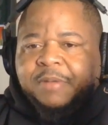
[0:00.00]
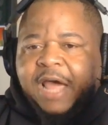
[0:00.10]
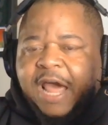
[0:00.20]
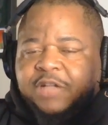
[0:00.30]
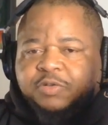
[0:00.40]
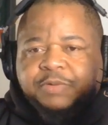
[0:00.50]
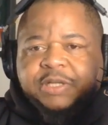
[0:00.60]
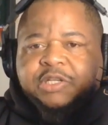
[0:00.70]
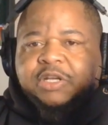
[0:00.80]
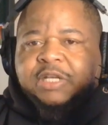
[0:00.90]
Angel
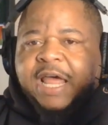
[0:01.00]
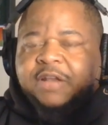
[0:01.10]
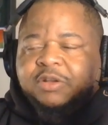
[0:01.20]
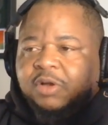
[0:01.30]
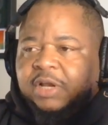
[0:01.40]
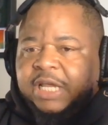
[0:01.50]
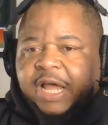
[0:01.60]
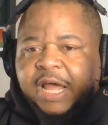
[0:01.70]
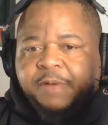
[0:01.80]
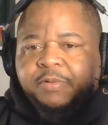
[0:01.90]
Reese couldn't handle Aaliyah
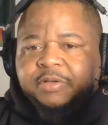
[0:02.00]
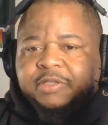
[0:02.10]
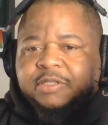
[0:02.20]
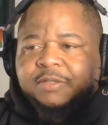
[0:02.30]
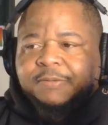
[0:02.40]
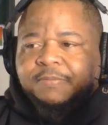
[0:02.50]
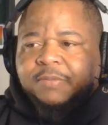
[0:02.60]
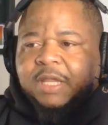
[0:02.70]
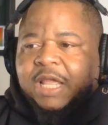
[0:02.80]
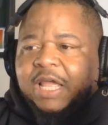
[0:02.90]
Edwards.
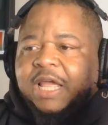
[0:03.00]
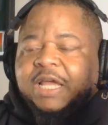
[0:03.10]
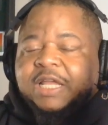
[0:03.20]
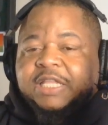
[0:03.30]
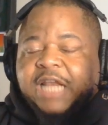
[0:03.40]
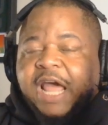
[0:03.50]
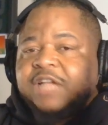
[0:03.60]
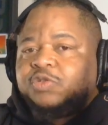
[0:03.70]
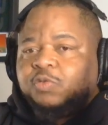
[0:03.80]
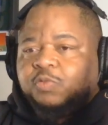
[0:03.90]
Then
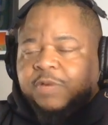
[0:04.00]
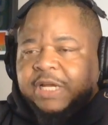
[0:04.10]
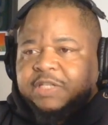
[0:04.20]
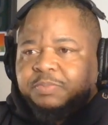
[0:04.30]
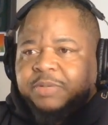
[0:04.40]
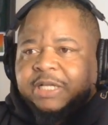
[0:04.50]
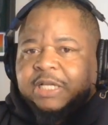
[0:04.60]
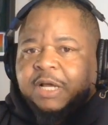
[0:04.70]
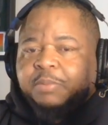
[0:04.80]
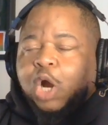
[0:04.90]
Angel Reese picked
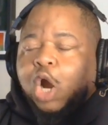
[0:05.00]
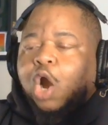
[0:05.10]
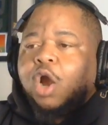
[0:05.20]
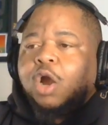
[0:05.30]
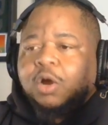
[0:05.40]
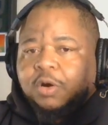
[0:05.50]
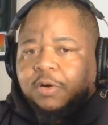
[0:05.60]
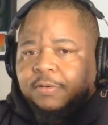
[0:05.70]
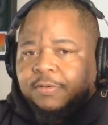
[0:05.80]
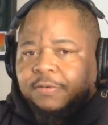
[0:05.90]
up her
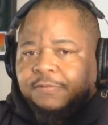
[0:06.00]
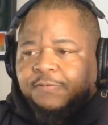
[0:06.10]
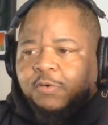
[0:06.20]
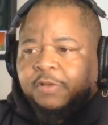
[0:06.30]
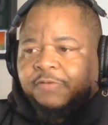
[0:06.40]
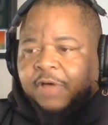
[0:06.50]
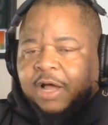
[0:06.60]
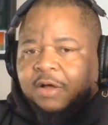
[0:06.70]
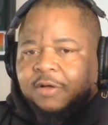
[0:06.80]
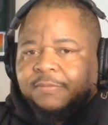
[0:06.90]
fourth
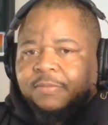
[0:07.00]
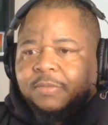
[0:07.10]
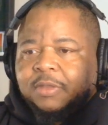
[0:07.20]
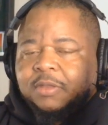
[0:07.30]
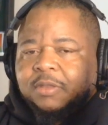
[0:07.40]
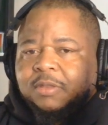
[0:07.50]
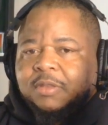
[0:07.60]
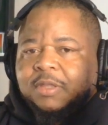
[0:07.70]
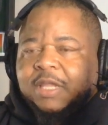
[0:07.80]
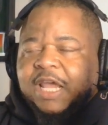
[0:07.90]
foul
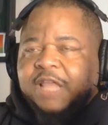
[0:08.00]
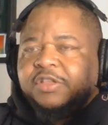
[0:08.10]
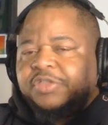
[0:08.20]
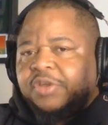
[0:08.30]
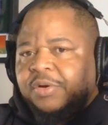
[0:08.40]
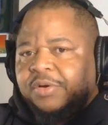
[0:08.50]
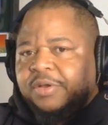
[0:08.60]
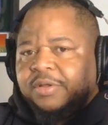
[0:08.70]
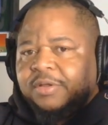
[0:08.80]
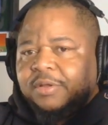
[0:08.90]
in the third.
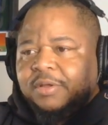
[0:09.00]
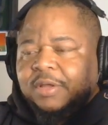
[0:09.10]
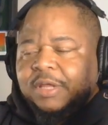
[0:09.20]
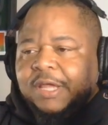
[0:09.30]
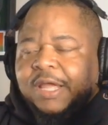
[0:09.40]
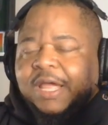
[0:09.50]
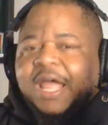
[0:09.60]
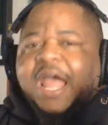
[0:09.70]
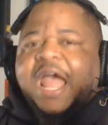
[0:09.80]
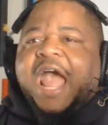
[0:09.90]

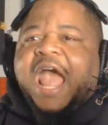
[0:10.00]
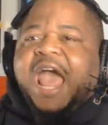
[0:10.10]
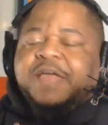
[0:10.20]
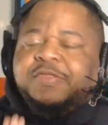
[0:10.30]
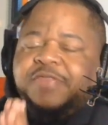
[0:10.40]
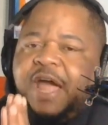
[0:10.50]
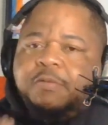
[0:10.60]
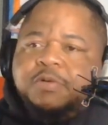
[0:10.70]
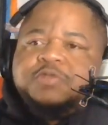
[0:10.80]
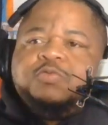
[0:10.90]
And
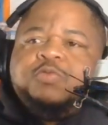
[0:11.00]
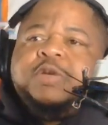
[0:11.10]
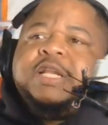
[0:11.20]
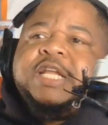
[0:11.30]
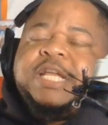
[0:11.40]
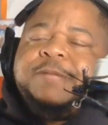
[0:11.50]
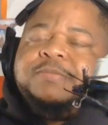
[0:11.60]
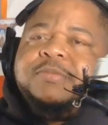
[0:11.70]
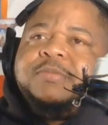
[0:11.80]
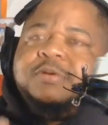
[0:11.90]
that was really,
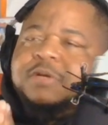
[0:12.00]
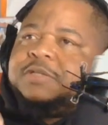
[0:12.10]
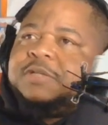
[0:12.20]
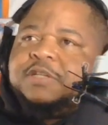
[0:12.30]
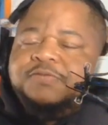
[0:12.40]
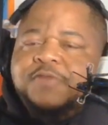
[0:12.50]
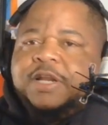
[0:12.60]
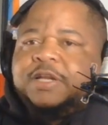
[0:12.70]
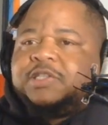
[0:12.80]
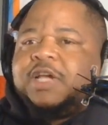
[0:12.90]
it's
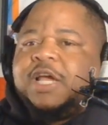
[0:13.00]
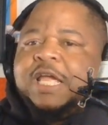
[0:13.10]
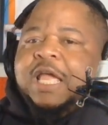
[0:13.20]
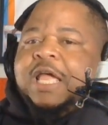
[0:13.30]
funny to say,